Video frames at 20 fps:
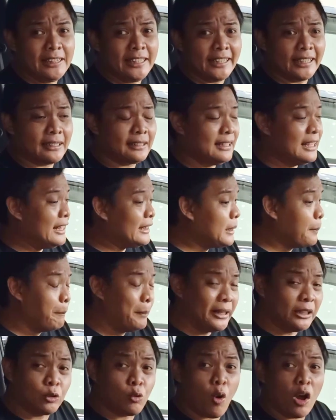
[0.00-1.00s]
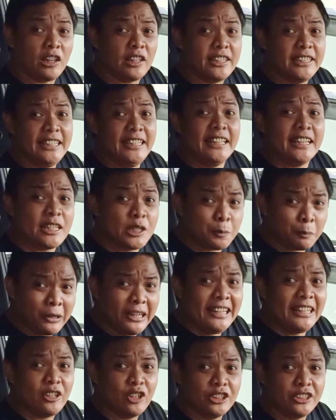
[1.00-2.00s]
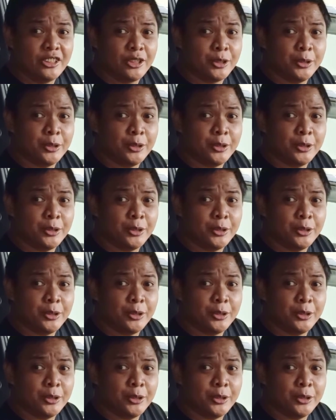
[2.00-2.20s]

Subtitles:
The build quality is pretty good too.